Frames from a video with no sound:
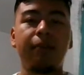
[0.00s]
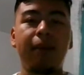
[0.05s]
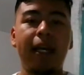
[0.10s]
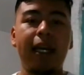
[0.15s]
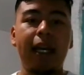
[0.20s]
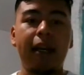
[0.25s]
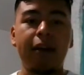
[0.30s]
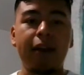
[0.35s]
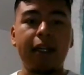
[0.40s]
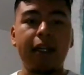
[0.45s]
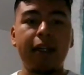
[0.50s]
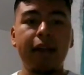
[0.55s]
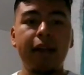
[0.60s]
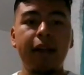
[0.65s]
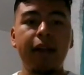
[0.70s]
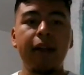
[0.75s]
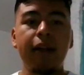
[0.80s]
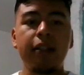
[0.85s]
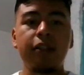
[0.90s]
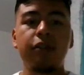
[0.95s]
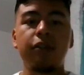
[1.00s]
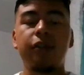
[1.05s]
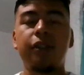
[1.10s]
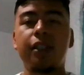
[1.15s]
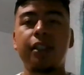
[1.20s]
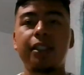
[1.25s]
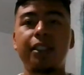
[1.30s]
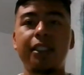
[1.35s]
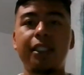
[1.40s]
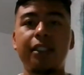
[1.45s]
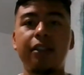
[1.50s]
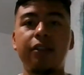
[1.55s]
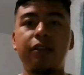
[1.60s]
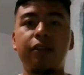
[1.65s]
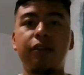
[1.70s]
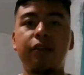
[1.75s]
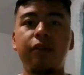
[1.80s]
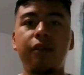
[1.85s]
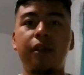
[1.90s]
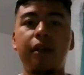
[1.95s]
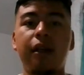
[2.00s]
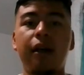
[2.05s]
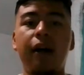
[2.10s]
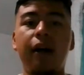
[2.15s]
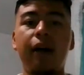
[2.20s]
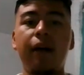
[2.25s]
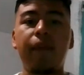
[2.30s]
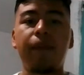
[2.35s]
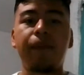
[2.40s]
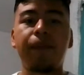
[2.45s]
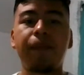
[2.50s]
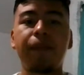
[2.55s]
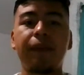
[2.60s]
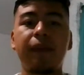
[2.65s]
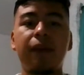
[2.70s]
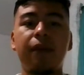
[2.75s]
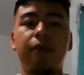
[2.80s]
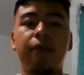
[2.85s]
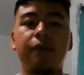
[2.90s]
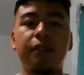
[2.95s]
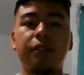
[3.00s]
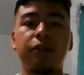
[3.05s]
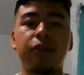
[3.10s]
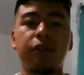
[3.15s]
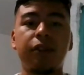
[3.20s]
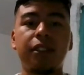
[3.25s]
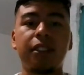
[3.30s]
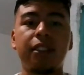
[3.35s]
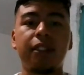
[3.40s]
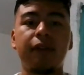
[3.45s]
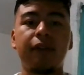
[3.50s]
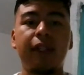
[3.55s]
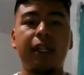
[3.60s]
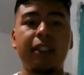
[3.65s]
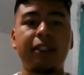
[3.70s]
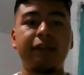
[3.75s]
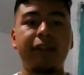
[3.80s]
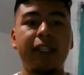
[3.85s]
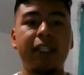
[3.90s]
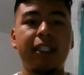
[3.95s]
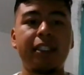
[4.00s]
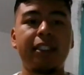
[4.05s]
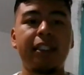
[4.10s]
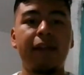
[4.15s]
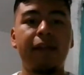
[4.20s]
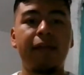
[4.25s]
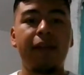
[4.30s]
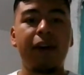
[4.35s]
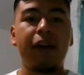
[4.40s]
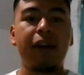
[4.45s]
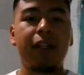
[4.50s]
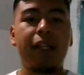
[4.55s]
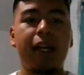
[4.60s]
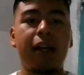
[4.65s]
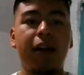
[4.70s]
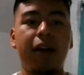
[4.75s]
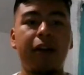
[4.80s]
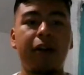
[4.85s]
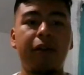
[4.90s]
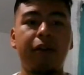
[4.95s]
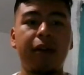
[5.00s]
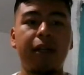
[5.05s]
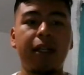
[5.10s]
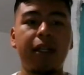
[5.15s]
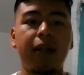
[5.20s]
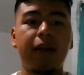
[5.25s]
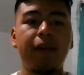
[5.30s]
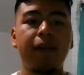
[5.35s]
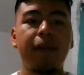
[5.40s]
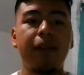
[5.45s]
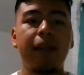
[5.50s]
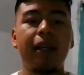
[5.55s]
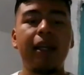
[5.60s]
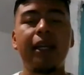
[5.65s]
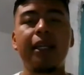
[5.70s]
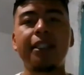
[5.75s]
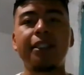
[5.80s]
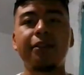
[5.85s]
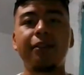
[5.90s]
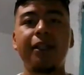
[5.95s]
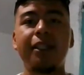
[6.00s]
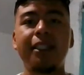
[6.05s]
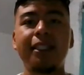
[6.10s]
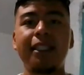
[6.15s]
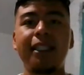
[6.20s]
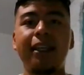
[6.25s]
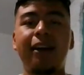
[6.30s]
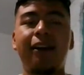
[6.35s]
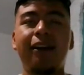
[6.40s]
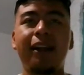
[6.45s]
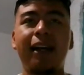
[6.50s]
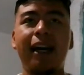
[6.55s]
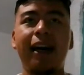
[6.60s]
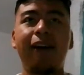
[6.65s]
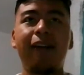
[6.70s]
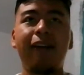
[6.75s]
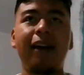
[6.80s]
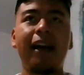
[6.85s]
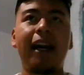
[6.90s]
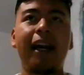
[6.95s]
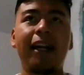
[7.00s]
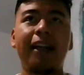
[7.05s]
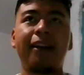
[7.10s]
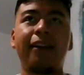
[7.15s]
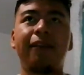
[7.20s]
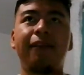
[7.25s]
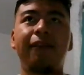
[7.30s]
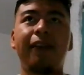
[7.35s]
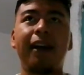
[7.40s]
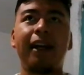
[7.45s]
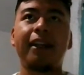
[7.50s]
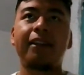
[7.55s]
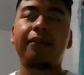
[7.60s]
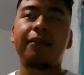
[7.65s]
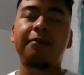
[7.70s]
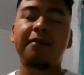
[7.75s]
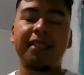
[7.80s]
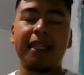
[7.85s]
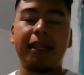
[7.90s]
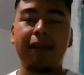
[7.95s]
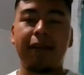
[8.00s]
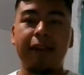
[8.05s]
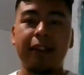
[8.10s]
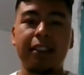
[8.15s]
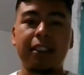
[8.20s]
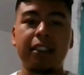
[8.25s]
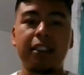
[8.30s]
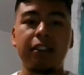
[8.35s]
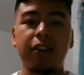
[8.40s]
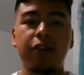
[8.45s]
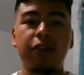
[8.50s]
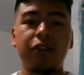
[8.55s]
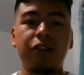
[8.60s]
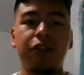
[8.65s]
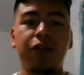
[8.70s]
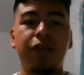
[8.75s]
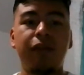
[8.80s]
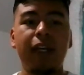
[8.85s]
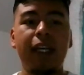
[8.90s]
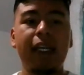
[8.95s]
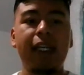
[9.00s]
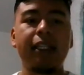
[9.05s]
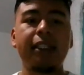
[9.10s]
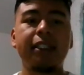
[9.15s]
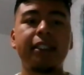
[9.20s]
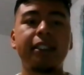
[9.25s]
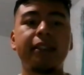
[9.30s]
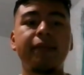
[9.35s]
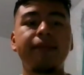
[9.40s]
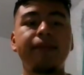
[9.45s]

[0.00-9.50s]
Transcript: Area to the casino resorts of Las Vegas felt that earthquake. It's crazy on how it had an effect from San Francisco to Vegas,